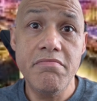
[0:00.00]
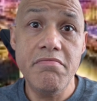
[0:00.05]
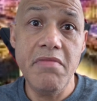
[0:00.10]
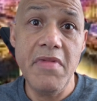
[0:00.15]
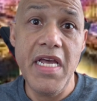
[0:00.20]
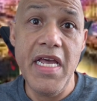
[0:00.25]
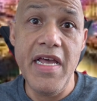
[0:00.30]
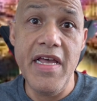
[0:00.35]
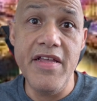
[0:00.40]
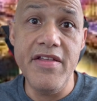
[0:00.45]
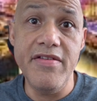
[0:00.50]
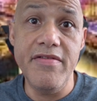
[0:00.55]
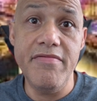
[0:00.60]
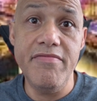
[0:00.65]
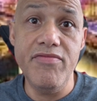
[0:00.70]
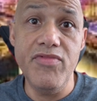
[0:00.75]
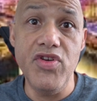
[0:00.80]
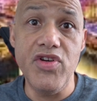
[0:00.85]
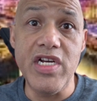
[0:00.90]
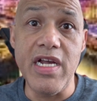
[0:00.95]
And
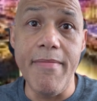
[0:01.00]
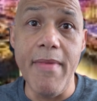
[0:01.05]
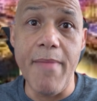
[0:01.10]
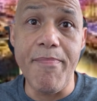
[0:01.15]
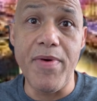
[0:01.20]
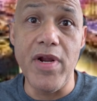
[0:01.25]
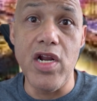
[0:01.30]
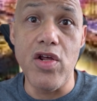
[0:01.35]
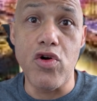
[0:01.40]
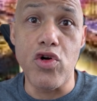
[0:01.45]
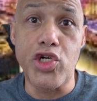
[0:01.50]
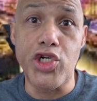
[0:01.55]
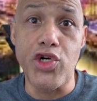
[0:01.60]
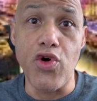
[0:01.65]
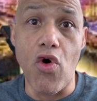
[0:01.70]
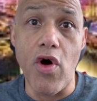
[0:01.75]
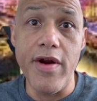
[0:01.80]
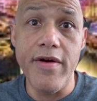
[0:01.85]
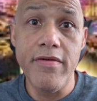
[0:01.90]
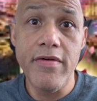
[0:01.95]
you come up a little
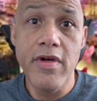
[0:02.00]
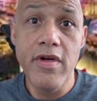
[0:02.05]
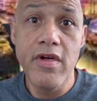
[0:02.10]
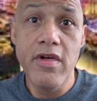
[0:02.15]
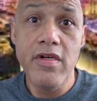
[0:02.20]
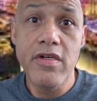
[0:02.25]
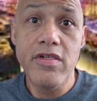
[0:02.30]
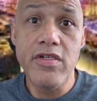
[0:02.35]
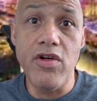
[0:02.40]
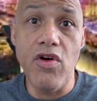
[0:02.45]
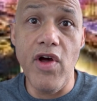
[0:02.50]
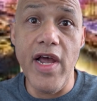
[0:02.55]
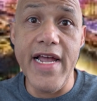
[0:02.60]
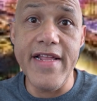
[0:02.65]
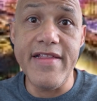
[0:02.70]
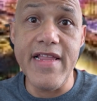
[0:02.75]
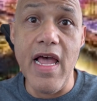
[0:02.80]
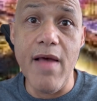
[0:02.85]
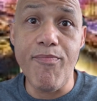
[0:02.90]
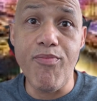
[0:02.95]
short. So
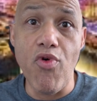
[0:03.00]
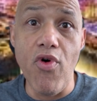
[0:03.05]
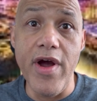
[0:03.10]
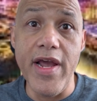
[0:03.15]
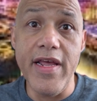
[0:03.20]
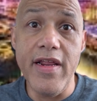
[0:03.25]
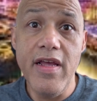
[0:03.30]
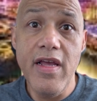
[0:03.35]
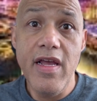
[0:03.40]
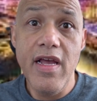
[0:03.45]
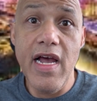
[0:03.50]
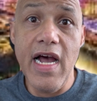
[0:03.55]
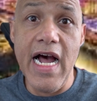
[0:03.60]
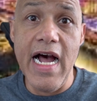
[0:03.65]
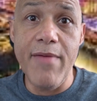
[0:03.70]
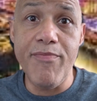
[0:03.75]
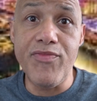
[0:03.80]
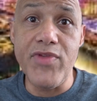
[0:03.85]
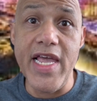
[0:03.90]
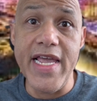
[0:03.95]
at that point,
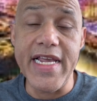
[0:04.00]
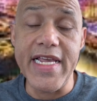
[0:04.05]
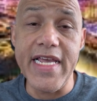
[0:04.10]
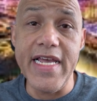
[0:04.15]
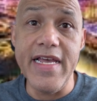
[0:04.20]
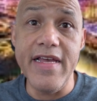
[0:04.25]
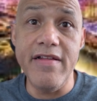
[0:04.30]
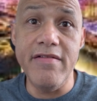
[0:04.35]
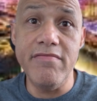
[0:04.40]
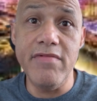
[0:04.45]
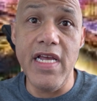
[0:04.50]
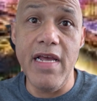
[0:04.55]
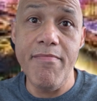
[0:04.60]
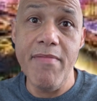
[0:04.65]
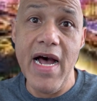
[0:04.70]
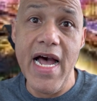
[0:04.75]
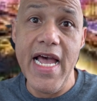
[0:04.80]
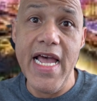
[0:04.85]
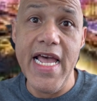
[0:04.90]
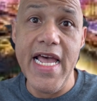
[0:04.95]
I'm thinking in
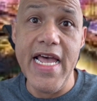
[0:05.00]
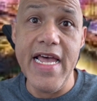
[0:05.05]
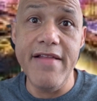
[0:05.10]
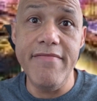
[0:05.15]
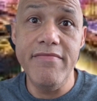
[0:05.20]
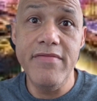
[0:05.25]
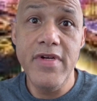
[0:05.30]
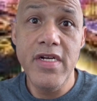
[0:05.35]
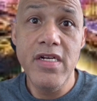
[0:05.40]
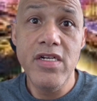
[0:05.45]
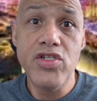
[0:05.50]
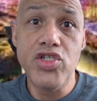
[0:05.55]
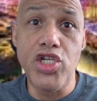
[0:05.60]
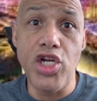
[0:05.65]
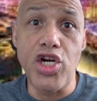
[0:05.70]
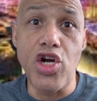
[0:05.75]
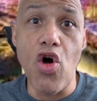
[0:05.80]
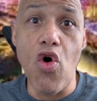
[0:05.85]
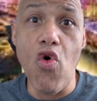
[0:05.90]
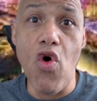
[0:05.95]
my head
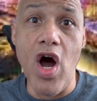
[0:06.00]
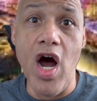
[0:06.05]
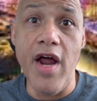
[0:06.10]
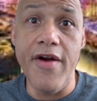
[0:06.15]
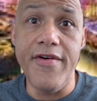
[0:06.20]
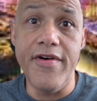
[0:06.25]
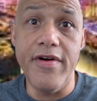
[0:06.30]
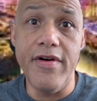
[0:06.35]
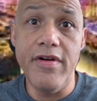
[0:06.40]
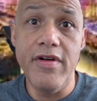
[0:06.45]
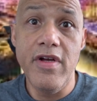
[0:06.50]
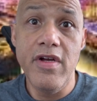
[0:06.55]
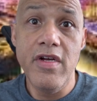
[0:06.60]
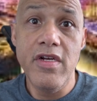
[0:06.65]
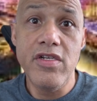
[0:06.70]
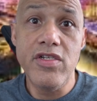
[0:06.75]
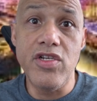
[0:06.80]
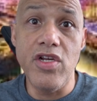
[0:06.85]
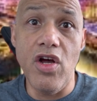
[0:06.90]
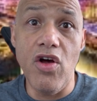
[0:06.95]
to go under.
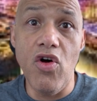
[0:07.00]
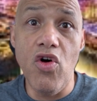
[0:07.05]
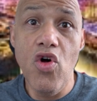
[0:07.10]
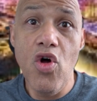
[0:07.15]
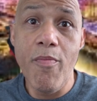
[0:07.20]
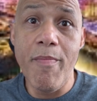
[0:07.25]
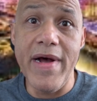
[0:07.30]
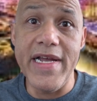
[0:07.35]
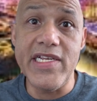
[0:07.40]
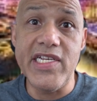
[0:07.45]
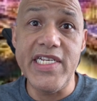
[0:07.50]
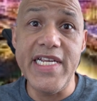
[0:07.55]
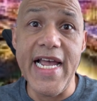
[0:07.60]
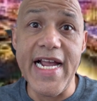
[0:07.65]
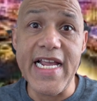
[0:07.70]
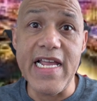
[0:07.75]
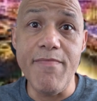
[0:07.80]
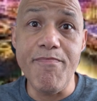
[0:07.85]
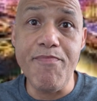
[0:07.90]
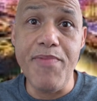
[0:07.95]
So my
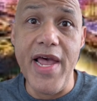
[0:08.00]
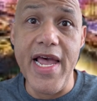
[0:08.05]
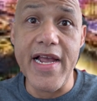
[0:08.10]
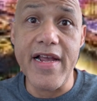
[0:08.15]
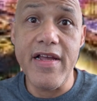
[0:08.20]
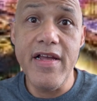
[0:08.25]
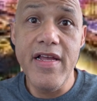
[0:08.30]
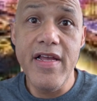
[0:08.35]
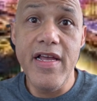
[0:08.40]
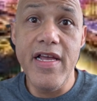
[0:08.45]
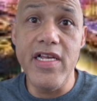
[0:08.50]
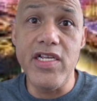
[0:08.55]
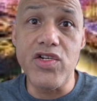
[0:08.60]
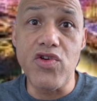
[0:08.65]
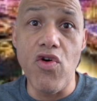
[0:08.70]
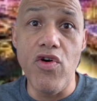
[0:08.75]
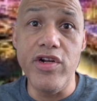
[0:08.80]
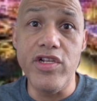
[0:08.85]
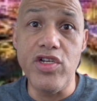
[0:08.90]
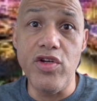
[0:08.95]
second pick is
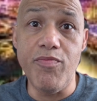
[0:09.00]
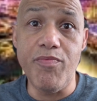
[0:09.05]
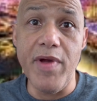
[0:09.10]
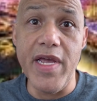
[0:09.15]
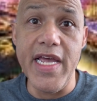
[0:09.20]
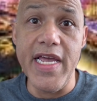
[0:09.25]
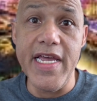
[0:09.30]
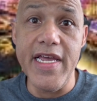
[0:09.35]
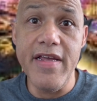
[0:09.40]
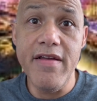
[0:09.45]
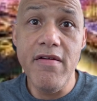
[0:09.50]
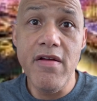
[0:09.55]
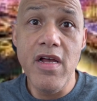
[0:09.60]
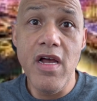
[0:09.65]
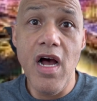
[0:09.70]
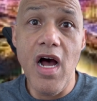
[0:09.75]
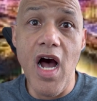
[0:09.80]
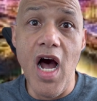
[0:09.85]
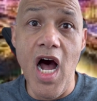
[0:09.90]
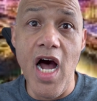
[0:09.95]
going to be
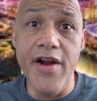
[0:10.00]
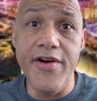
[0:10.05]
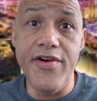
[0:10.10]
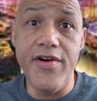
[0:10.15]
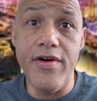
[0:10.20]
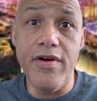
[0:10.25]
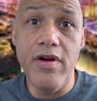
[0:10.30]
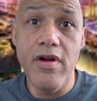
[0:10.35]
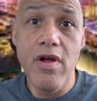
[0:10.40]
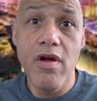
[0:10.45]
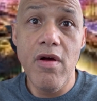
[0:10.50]
under.